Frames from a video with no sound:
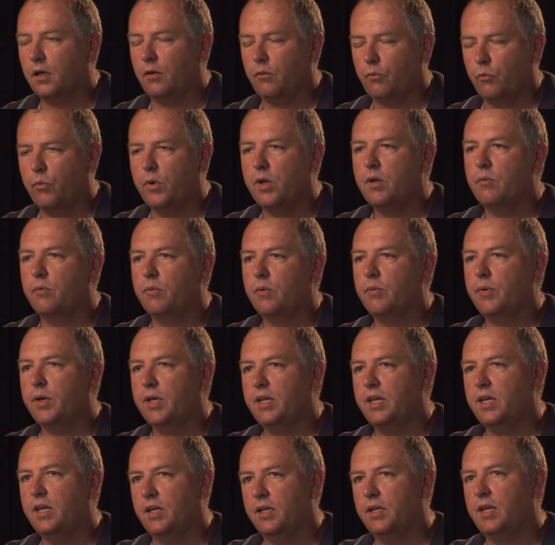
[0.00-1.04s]
We
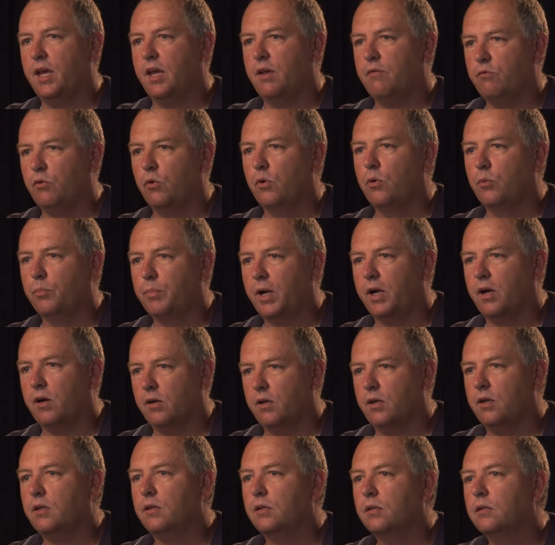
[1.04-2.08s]
did attain full
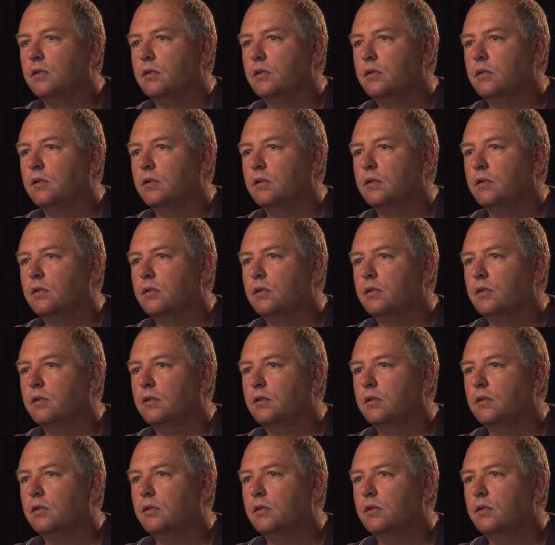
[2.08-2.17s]
parity,